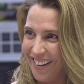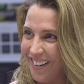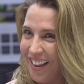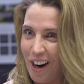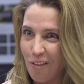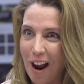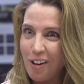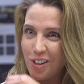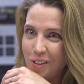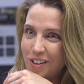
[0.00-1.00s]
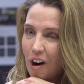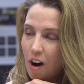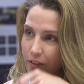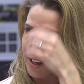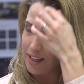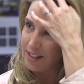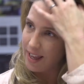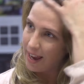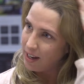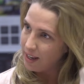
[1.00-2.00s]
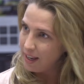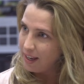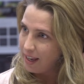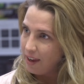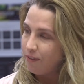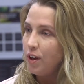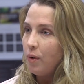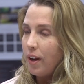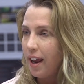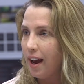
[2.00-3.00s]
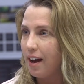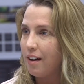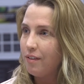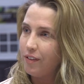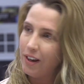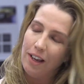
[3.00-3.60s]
Like around you, it's obvious that if you can have